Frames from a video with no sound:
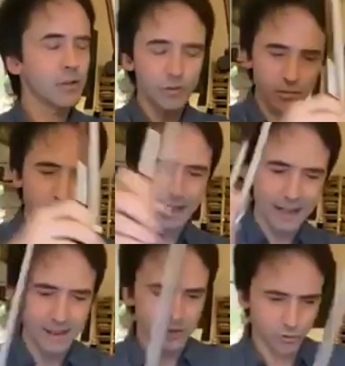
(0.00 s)
You know what, I
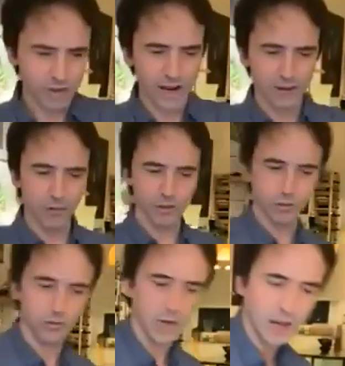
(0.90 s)
think today I want
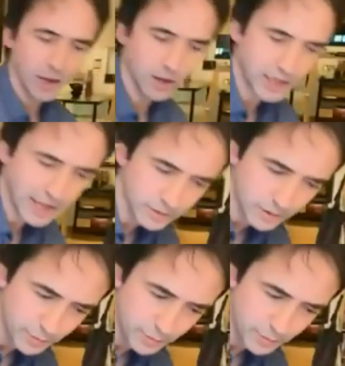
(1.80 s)
to again